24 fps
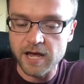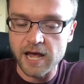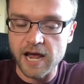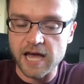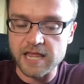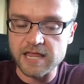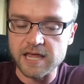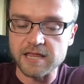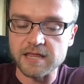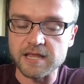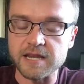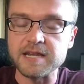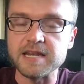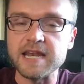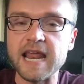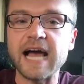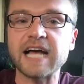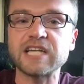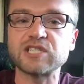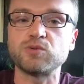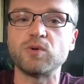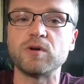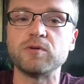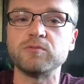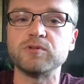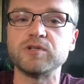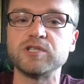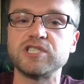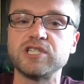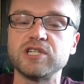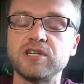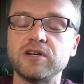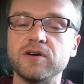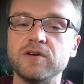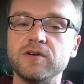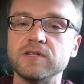and then the next one when
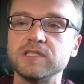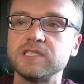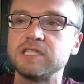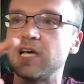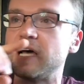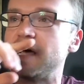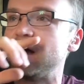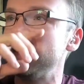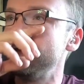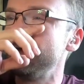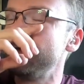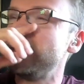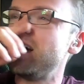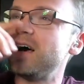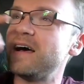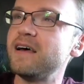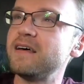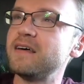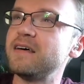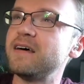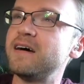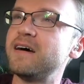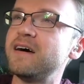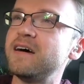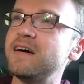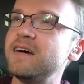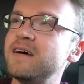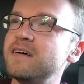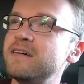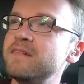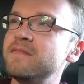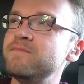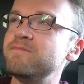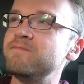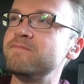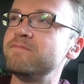she goes, uh,
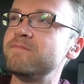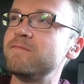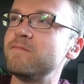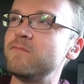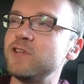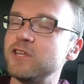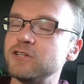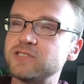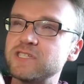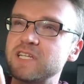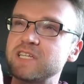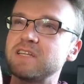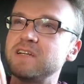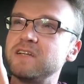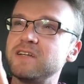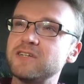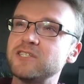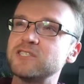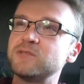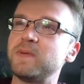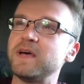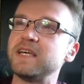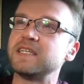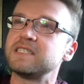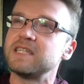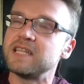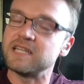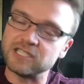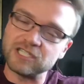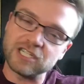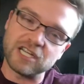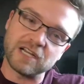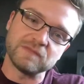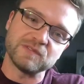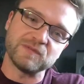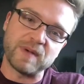um, there's like the little space, and then
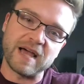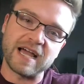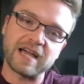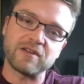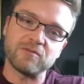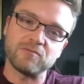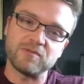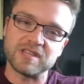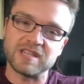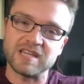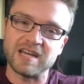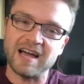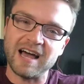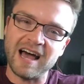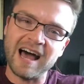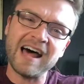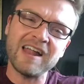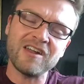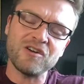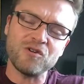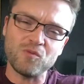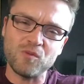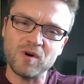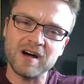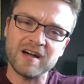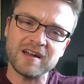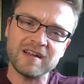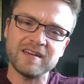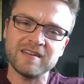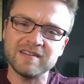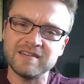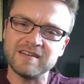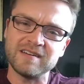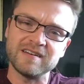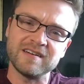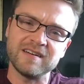she comes back in with that I don't
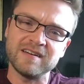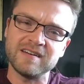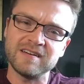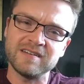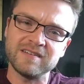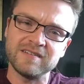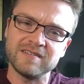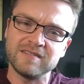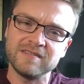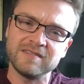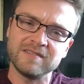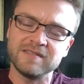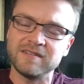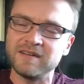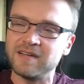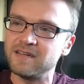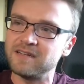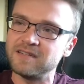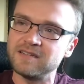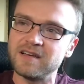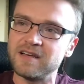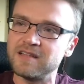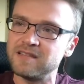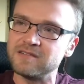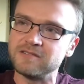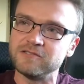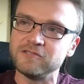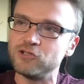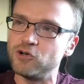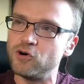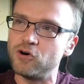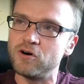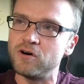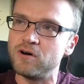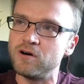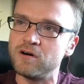wanna know another
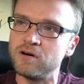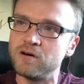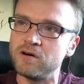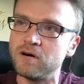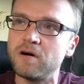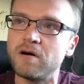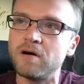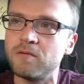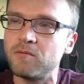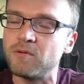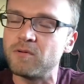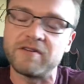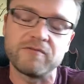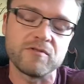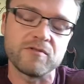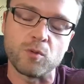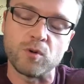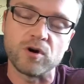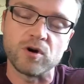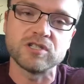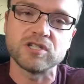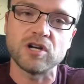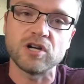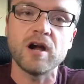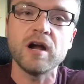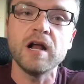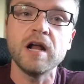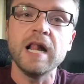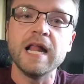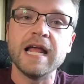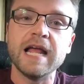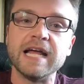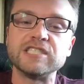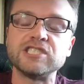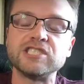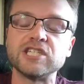door, whatever the words are. It's